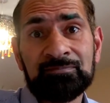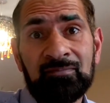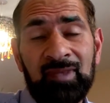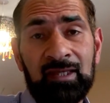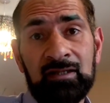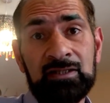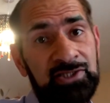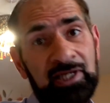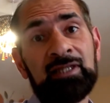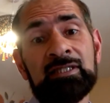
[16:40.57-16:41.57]
Yeah,
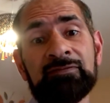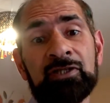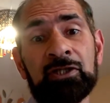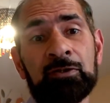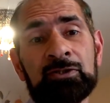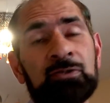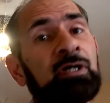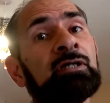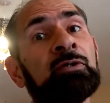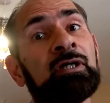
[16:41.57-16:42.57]
share these videos to
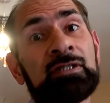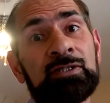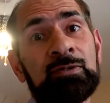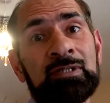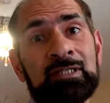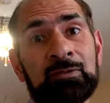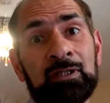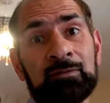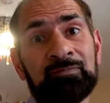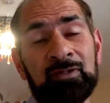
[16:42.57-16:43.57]
your other students as
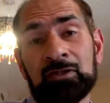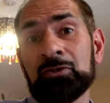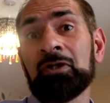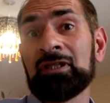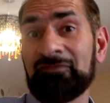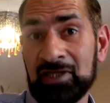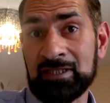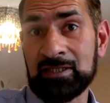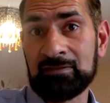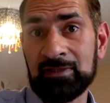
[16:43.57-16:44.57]
well. To your other
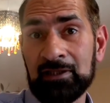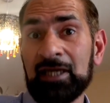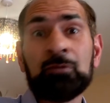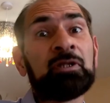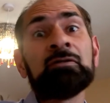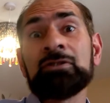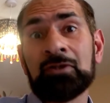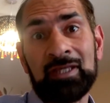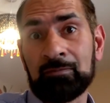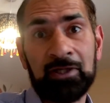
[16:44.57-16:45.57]
friends. Yeah, anyone else you
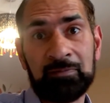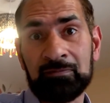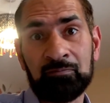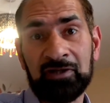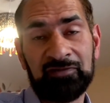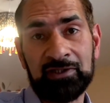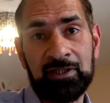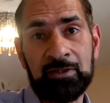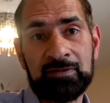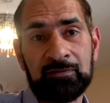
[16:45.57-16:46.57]
think might find it
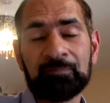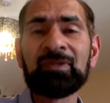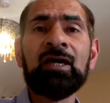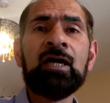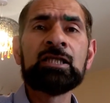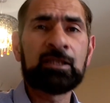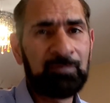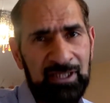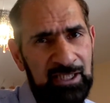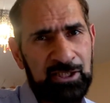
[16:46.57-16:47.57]
useful. So
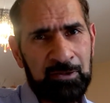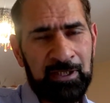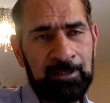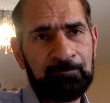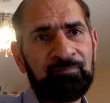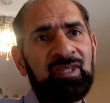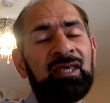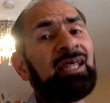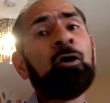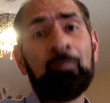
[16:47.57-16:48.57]
please do that. It'll
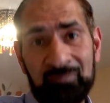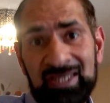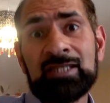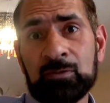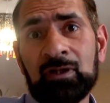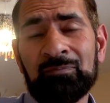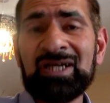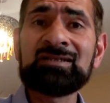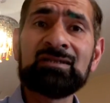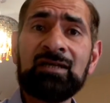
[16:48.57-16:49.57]
help me as well,
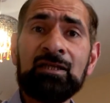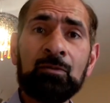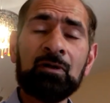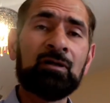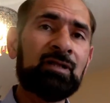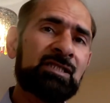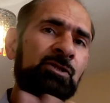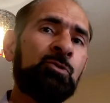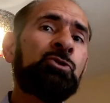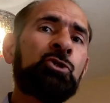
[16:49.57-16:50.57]
because I tell you what, this
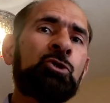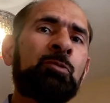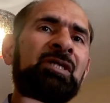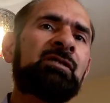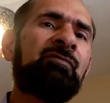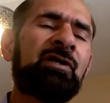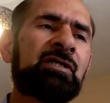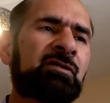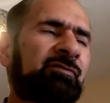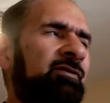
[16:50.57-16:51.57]
YouTube is a very
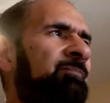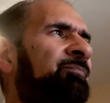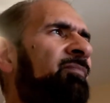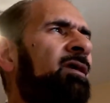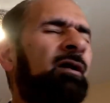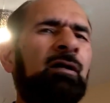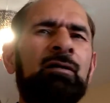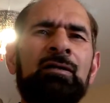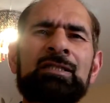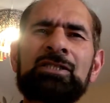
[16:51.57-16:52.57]
sort of a
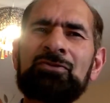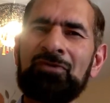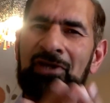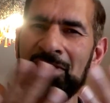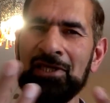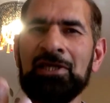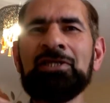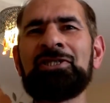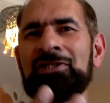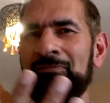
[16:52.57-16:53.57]

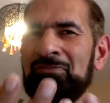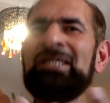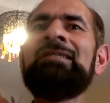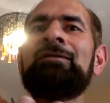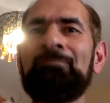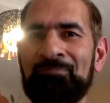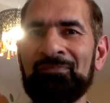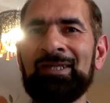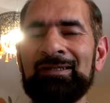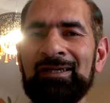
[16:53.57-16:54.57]
strange medium.
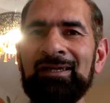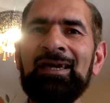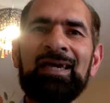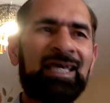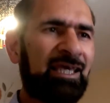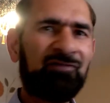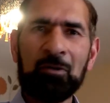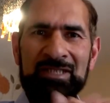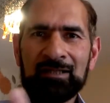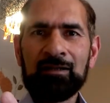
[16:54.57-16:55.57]
Okay, if I
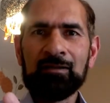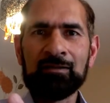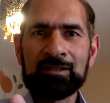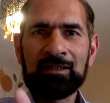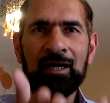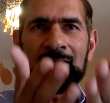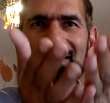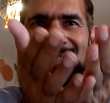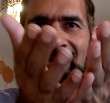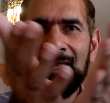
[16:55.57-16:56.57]
was in a class, I could
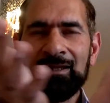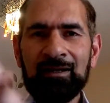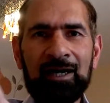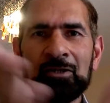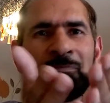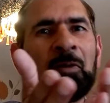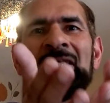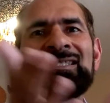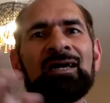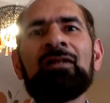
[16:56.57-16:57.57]
probably
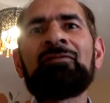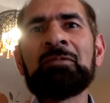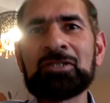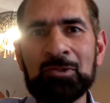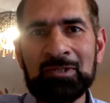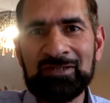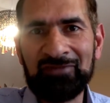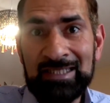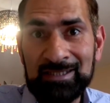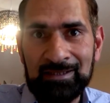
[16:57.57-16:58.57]
tell from the students'
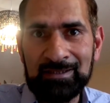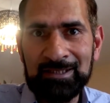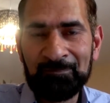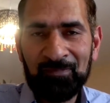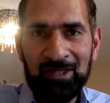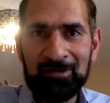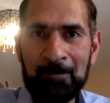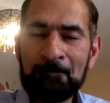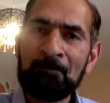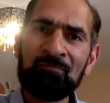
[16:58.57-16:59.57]
faces, right?
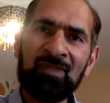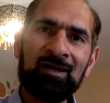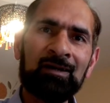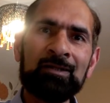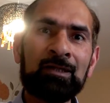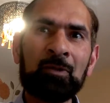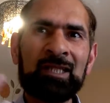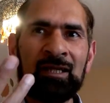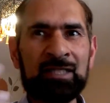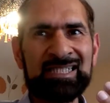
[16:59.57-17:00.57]
Whether
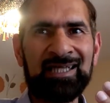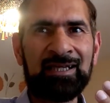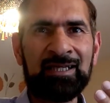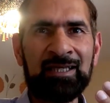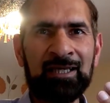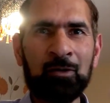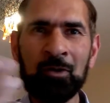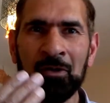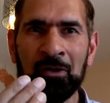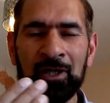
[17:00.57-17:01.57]
they're understanding it or
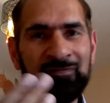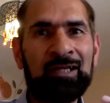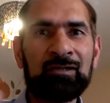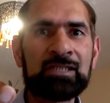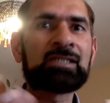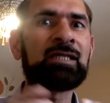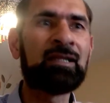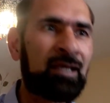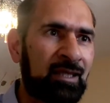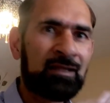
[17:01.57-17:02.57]
not. If they're not
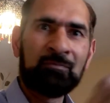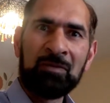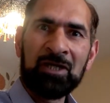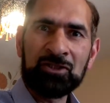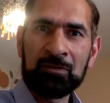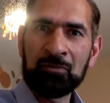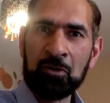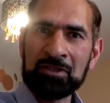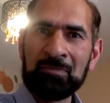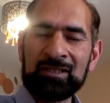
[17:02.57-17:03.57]
understanding it, then maybe I should approach
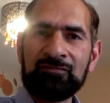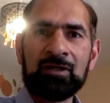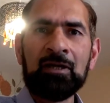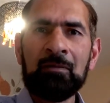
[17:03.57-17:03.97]
something different.